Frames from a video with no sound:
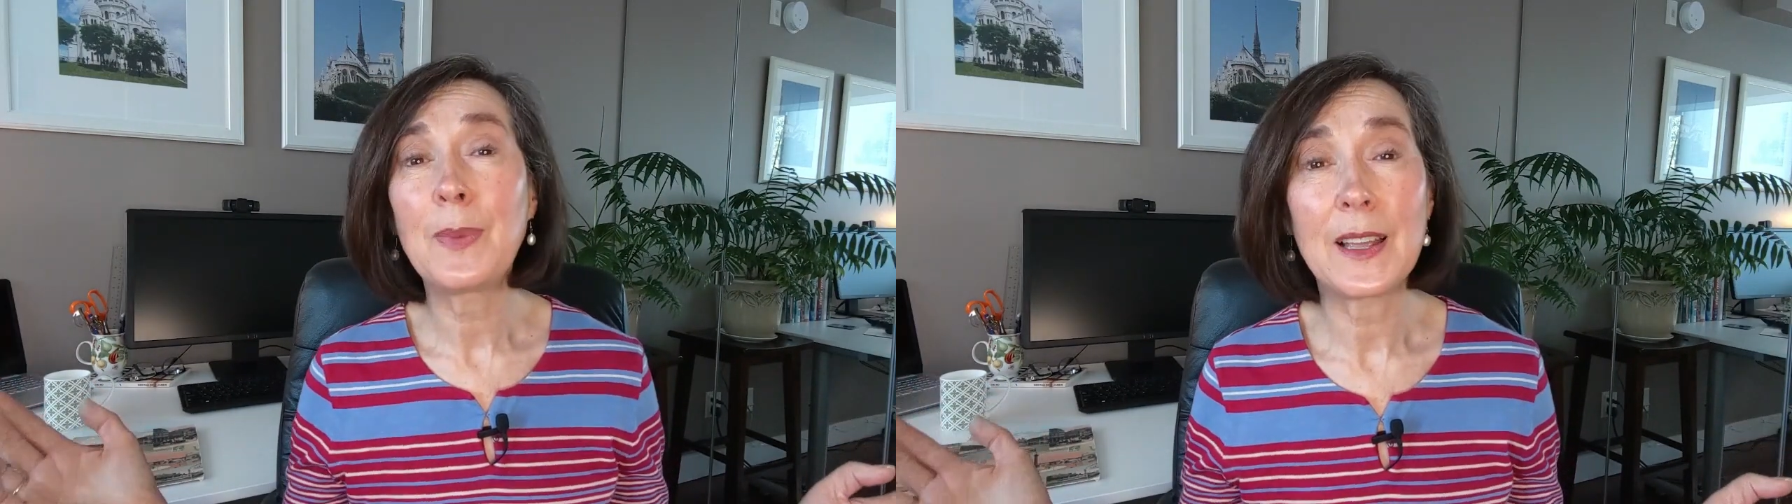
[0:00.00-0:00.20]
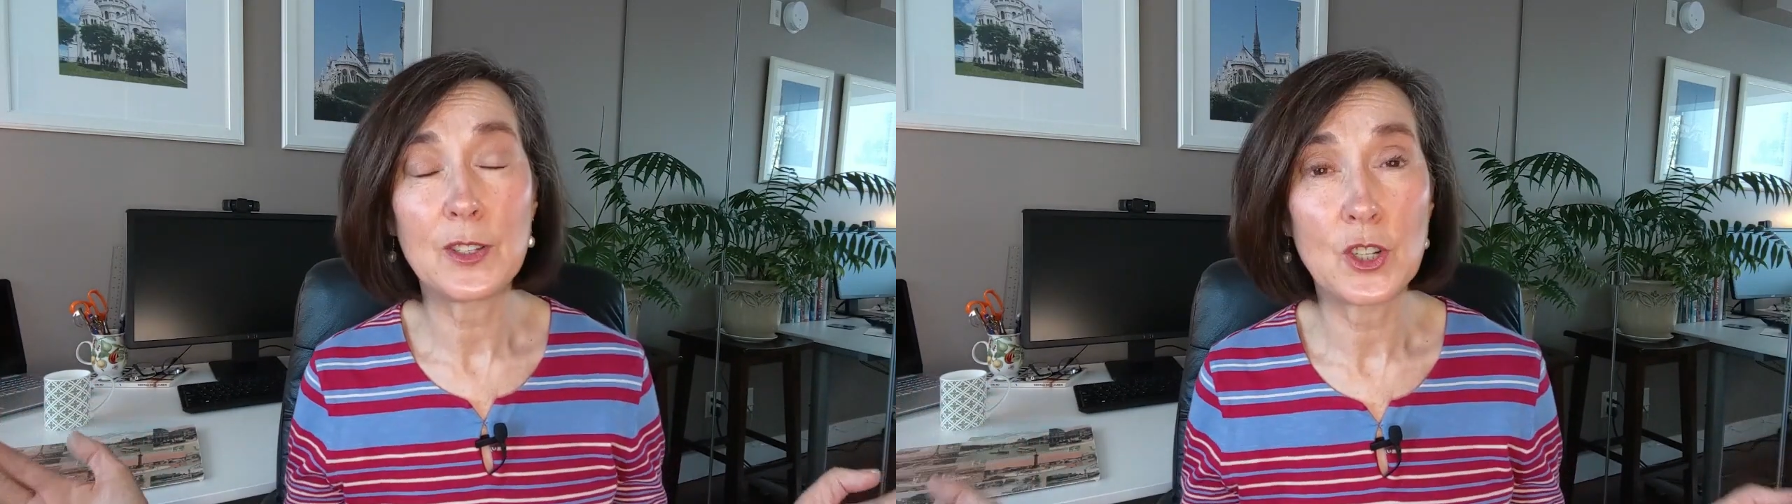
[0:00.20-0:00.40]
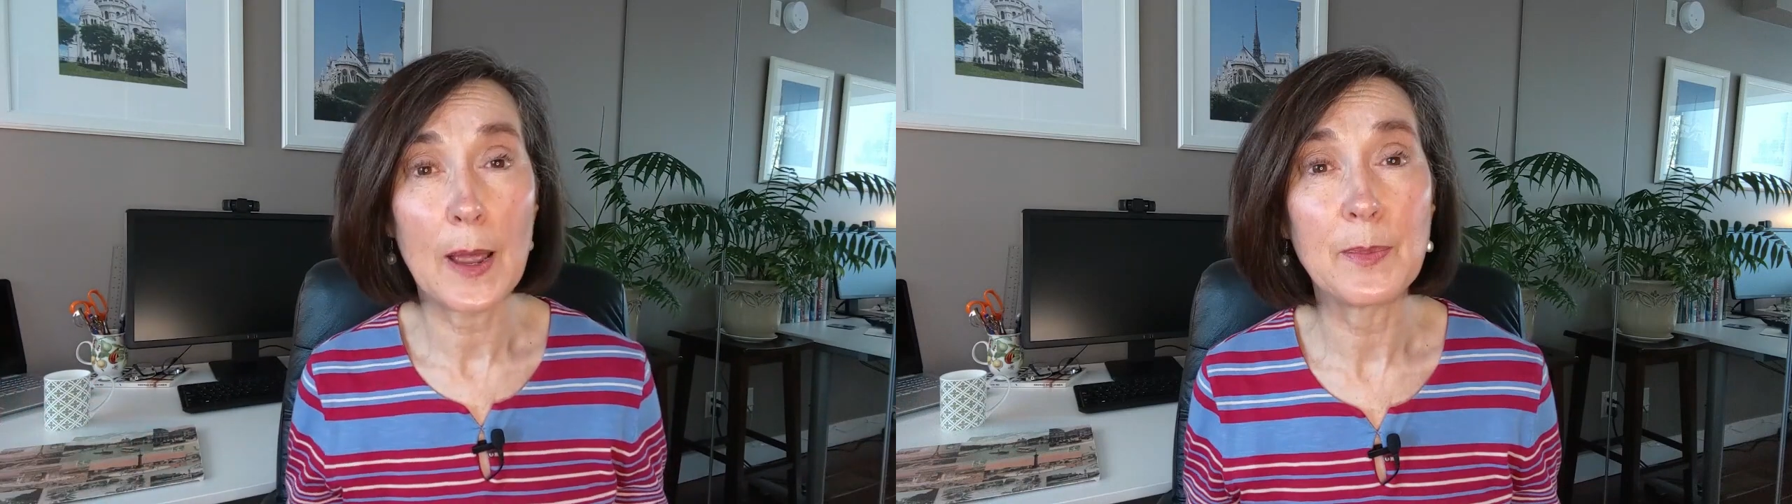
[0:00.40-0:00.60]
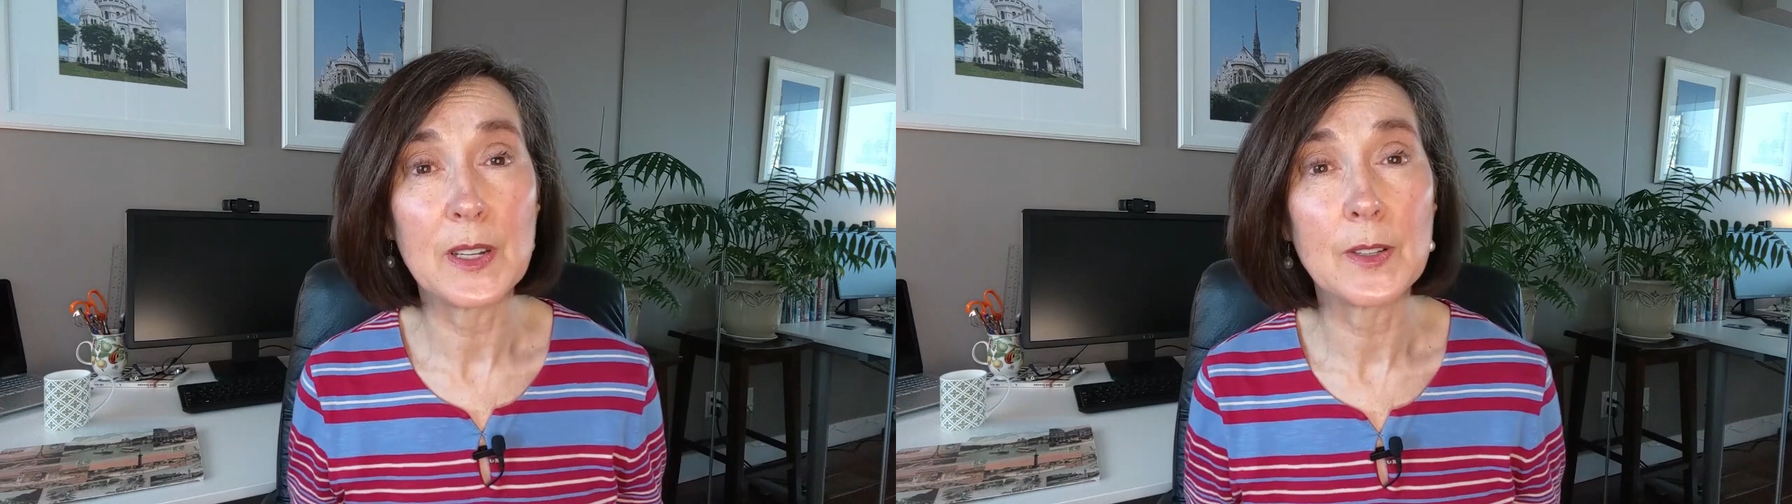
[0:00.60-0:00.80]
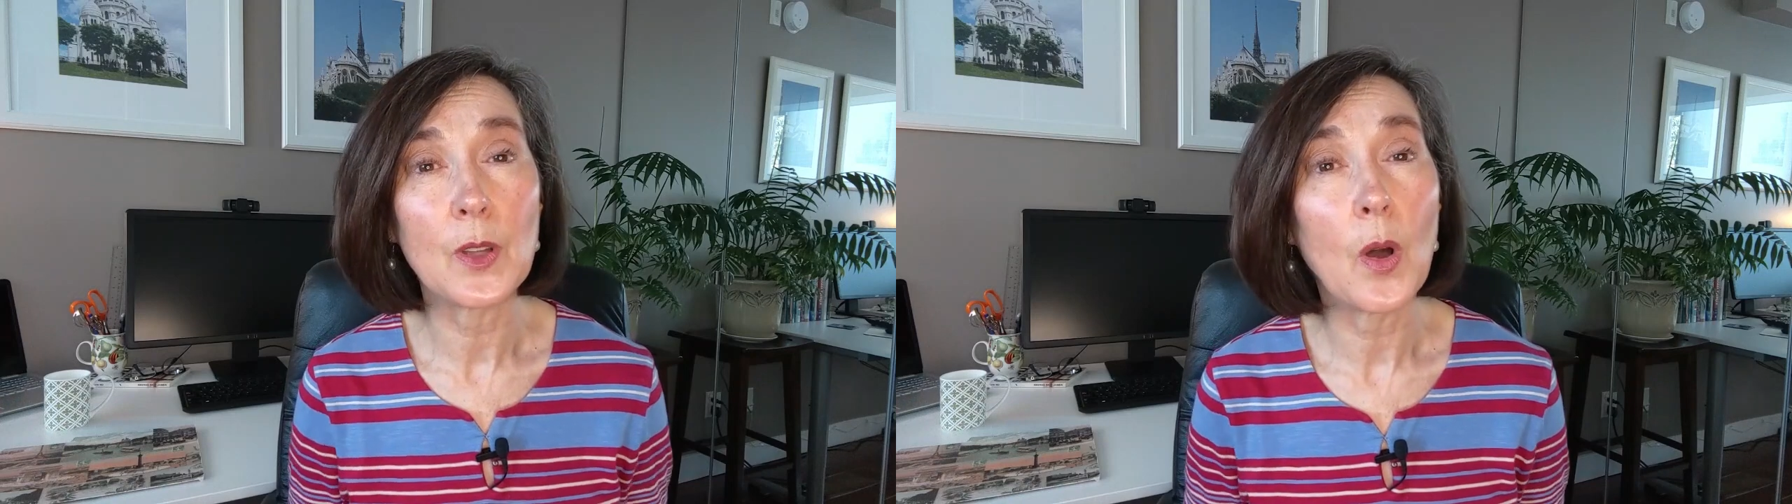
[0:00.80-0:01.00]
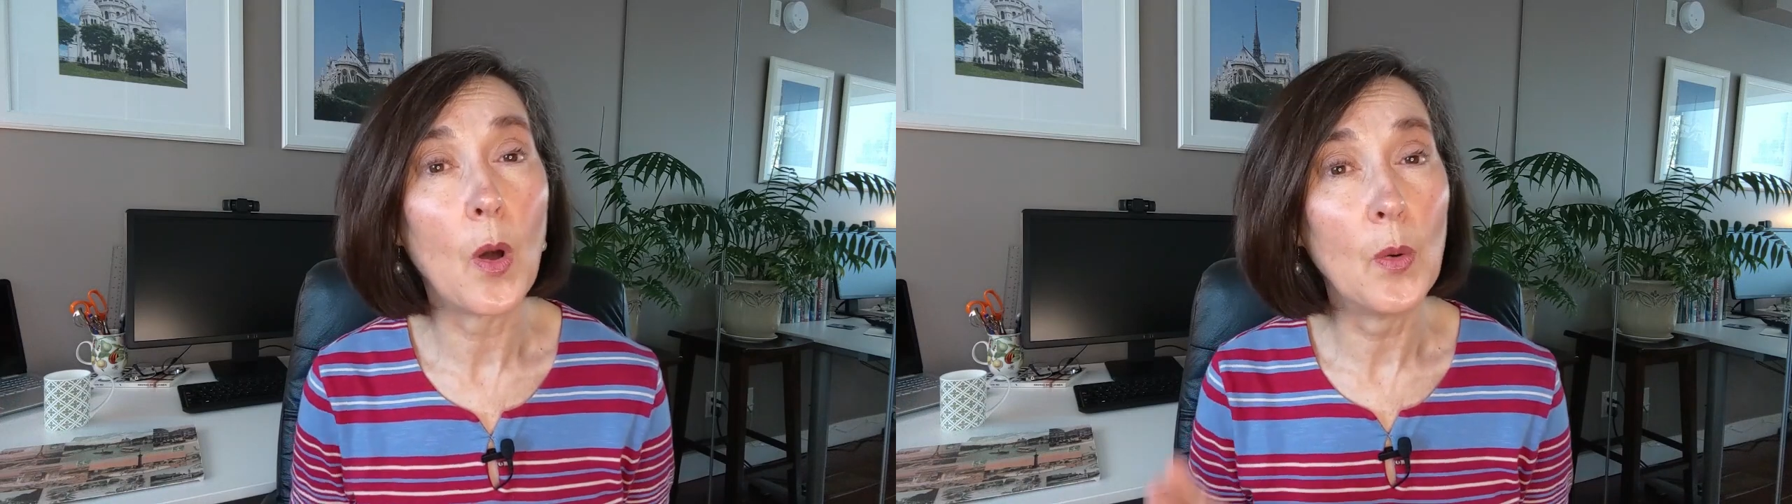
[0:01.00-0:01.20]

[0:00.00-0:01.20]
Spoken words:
plus chapters,